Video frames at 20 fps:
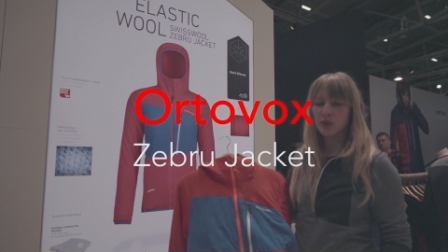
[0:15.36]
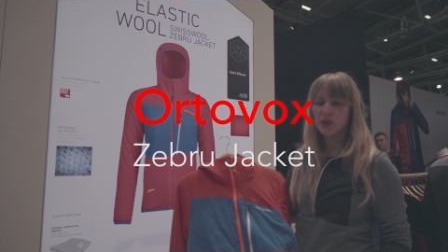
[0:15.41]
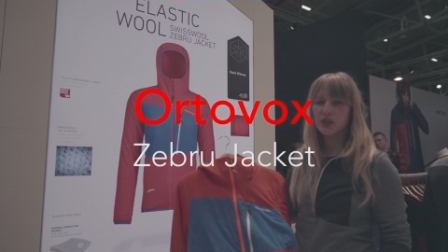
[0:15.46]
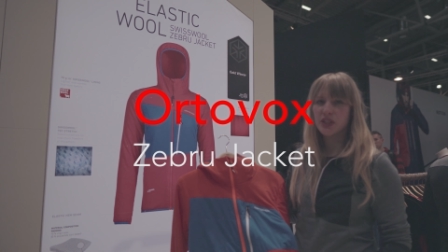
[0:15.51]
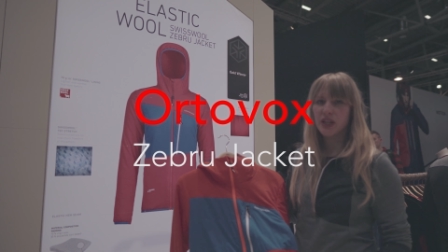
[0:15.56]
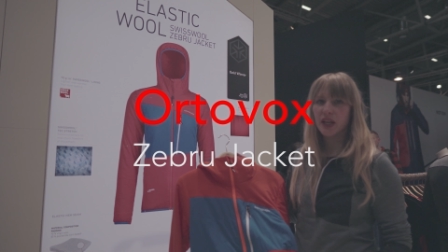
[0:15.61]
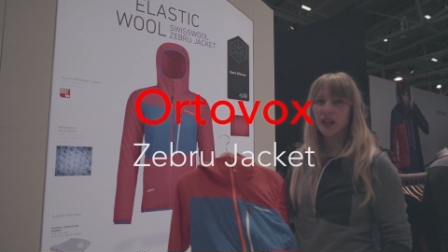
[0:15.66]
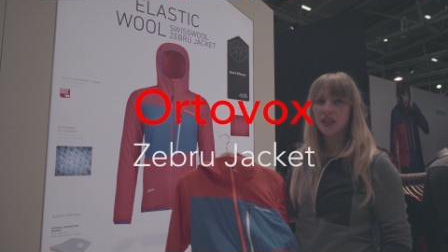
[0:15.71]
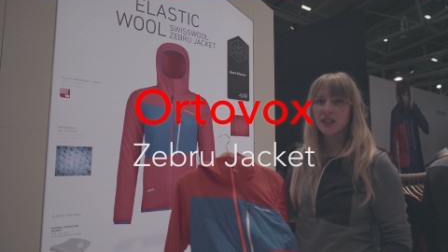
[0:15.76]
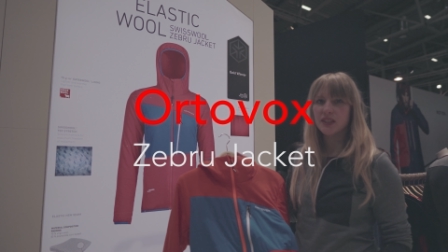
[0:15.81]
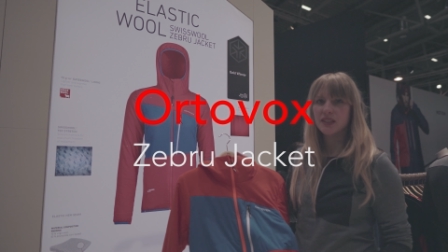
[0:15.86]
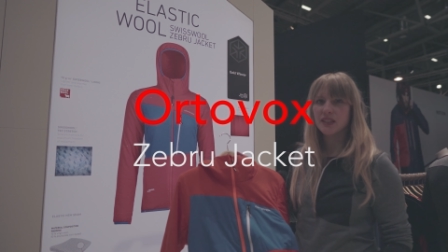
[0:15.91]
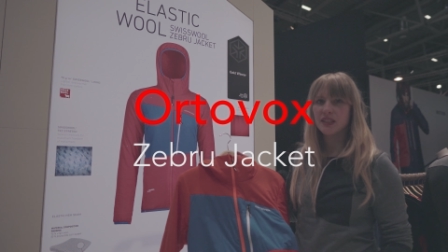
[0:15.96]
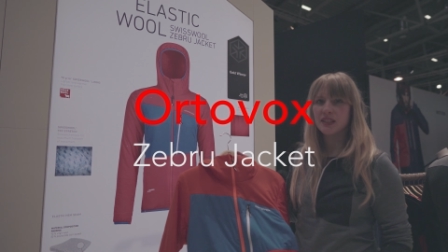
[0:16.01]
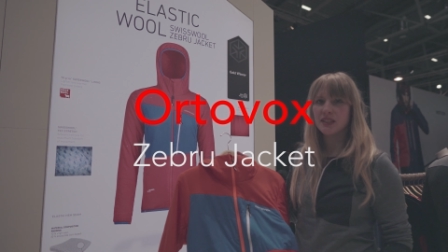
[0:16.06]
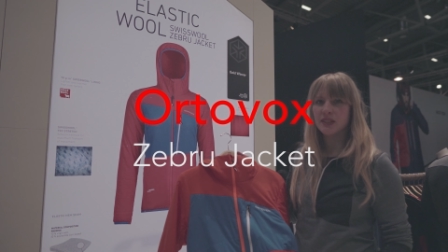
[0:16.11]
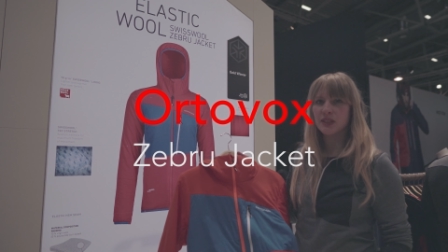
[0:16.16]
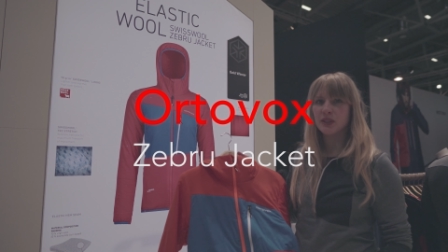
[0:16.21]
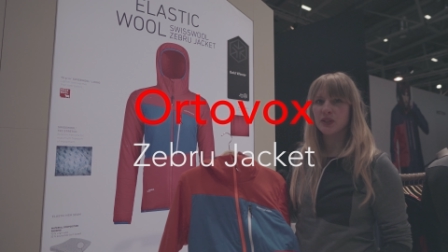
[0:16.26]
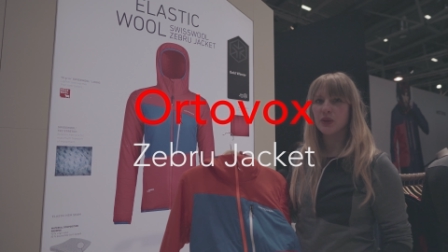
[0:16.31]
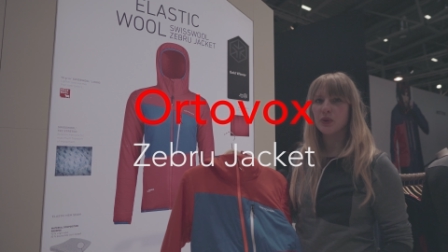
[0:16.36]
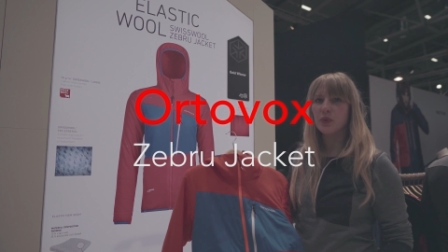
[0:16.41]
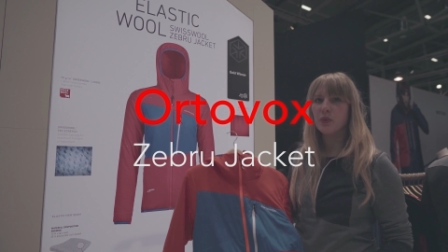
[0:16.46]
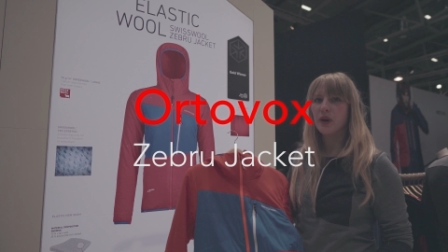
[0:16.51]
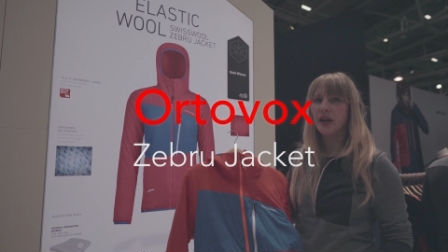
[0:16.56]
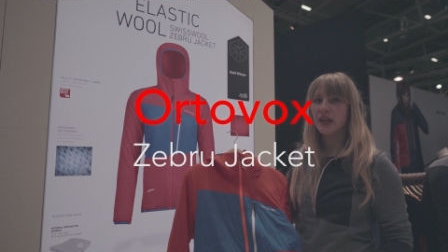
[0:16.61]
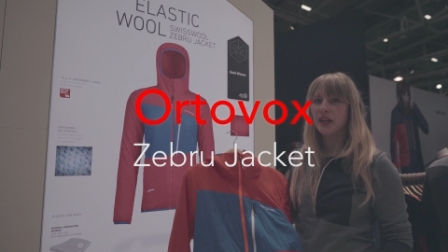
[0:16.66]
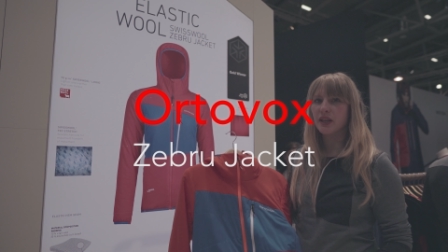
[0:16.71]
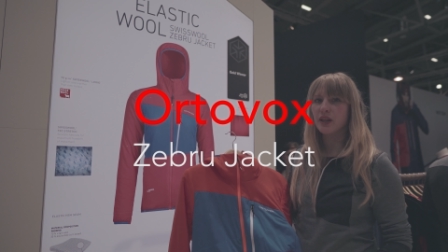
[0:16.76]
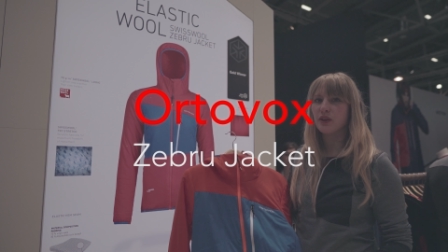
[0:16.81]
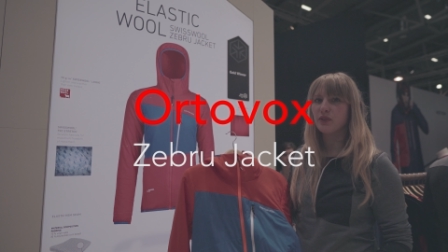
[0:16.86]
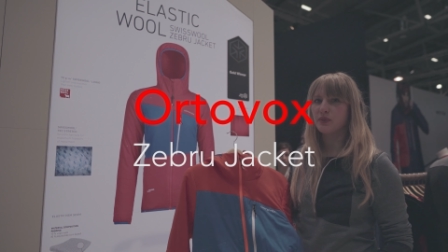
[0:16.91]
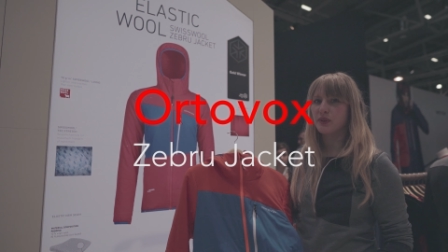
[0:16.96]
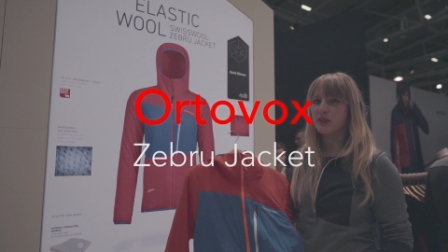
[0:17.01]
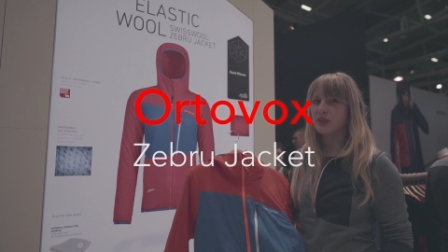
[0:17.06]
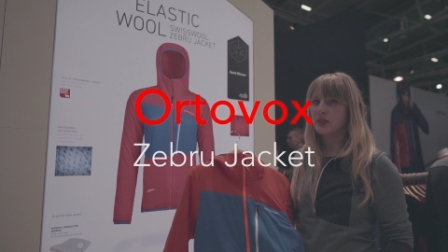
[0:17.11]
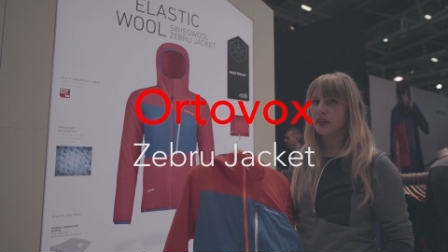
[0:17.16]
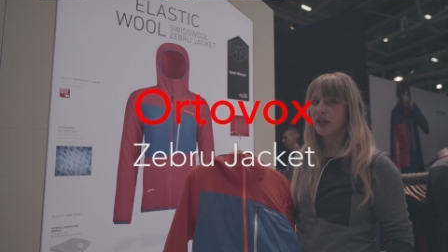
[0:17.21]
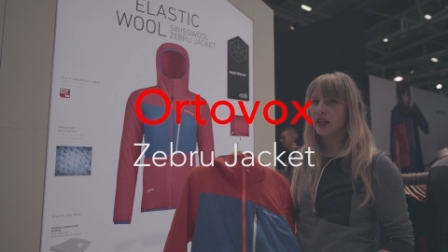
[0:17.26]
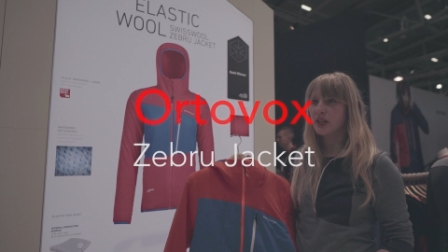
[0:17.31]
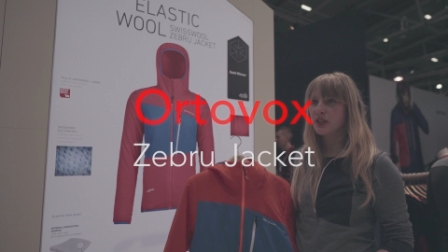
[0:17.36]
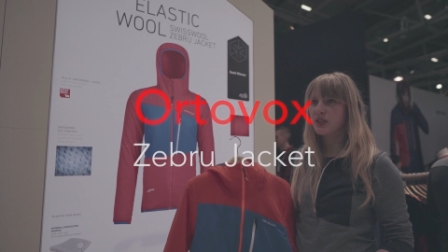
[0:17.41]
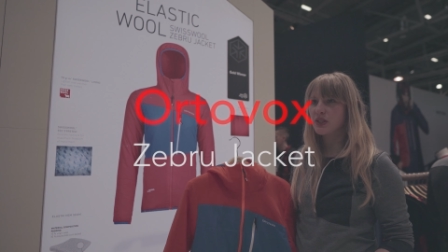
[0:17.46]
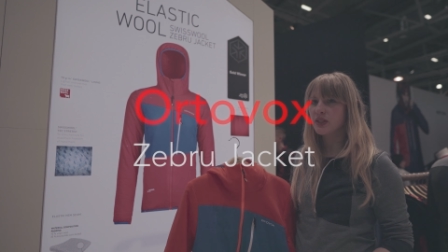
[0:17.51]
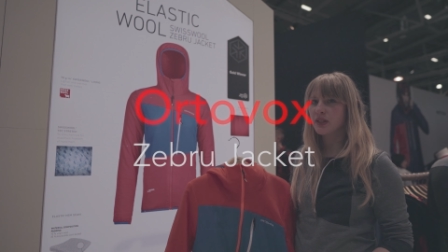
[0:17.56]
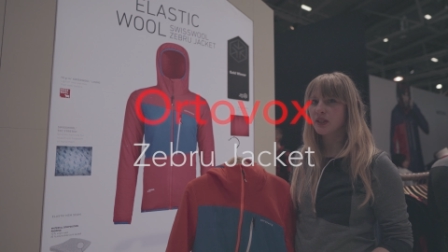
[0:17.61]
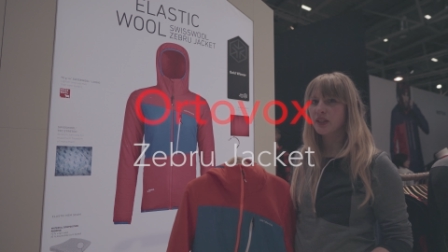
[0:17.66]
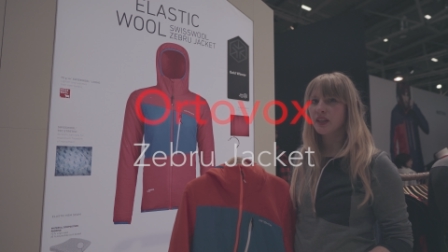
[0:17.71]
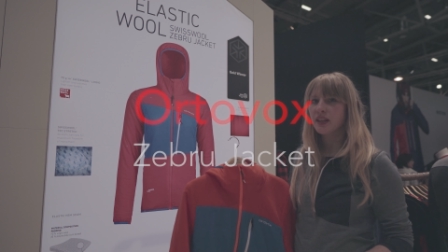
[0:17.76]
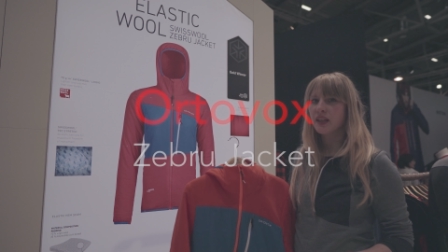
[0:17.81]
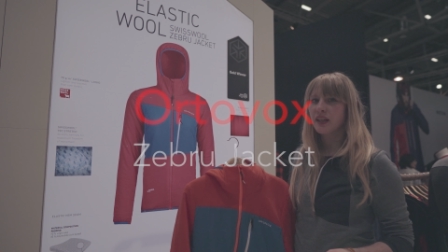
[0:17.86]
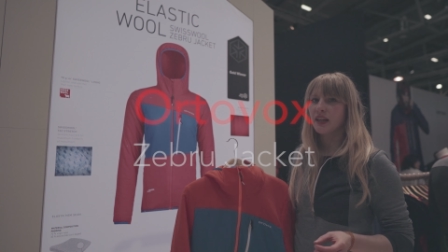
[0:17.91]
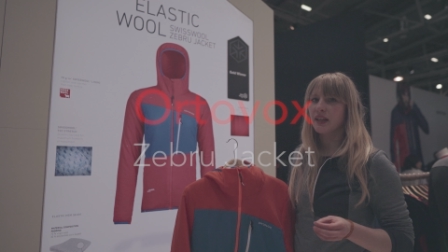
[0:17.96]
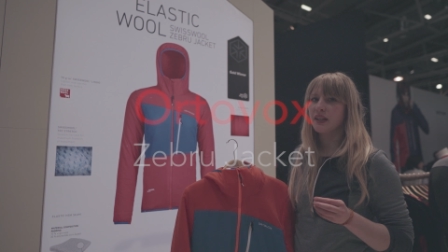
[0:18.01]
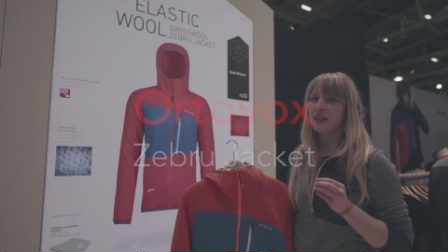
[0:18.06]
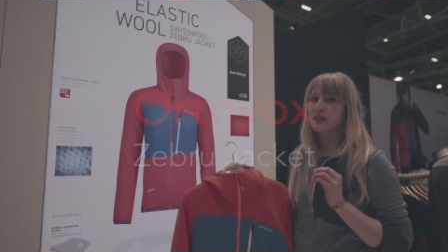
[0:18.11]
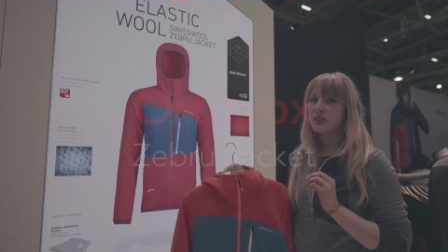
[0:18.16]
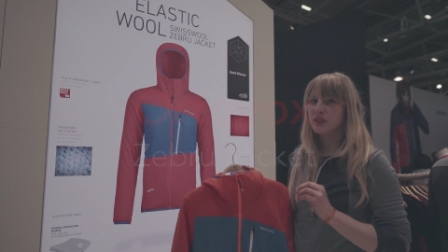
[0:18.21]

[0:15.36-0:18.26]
Zebru Jacket. It's a new way of isolation, and